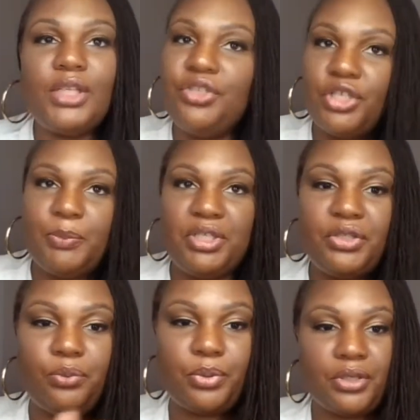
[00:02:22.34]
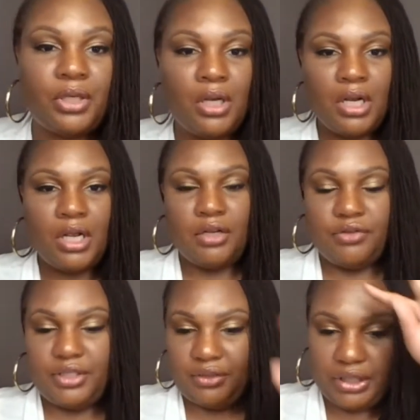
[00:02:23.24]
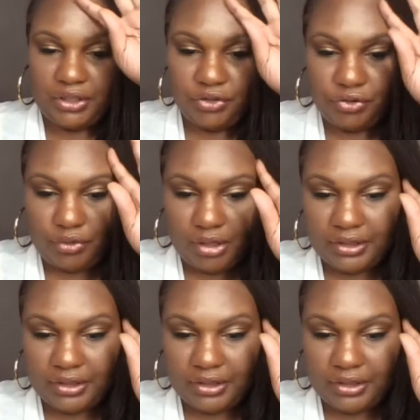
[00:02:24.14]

just be super resilient and strong.